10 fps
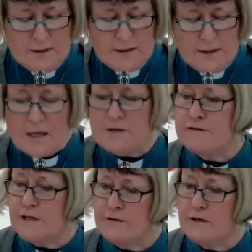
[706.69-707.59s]

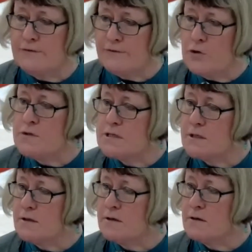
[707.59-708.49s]
life giving fruit
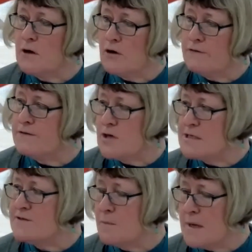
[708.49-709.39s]
of
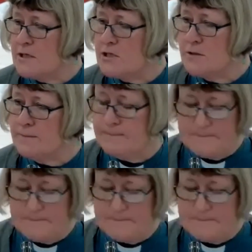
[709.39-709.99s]
transformation.